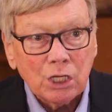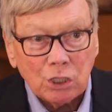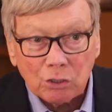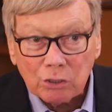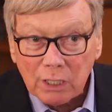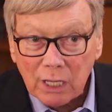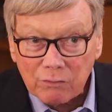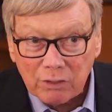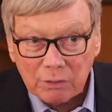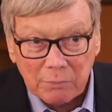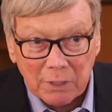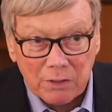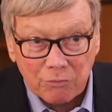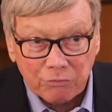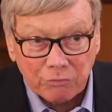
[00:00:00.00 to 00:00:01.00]
You're giving
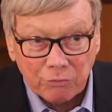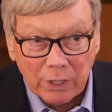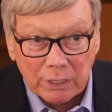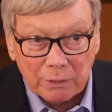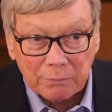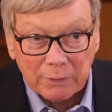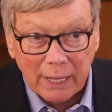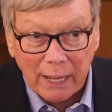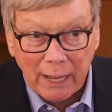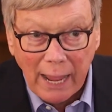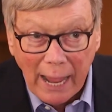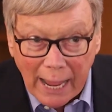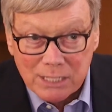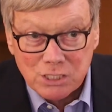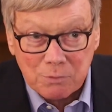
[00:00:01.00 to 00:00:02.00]
me the freedom to
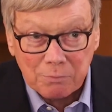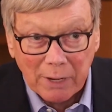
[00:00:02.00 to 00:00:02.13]
ask